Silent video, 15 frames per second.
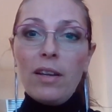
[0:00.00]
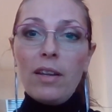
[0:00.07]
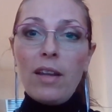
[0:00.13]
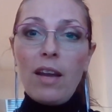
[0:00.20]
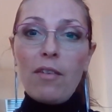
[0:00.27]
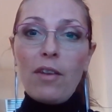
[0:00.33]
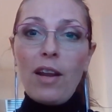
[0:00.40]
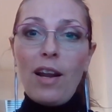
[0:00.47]

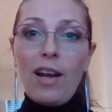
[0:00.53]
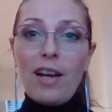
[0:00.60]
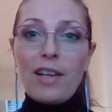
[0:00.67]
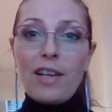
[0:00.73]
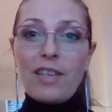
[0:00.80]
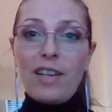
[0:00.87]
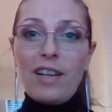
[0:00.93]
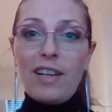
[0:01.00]
They
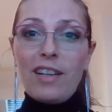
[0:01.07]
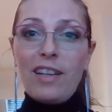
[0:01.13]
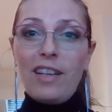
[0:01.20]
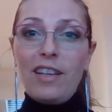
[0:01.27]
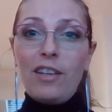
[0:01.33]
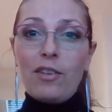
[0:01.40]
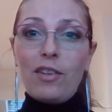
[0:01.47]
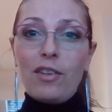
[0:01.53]
realized that,
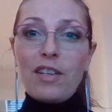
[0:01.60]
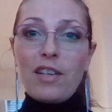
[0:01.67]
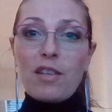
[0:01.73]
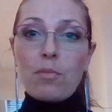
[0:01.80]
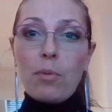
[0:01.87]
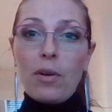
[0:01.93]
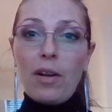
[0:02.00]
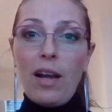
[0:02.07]
you know, this
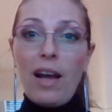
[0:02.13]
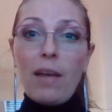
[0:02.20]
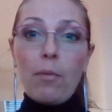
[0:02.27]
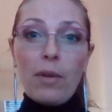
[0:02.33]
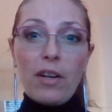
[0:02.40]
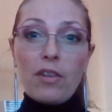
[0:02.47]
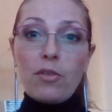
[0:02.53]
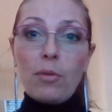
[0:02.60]
is what I
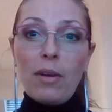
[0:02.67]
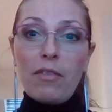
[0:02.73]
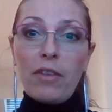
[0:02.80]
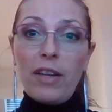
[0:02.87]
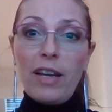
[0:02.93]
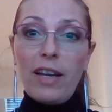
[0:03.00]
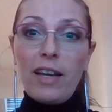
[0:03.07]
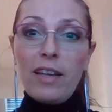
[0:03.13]
want to do every
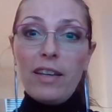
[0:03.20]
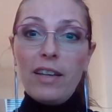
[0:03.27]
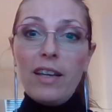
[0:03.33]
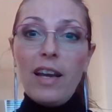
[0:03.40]
day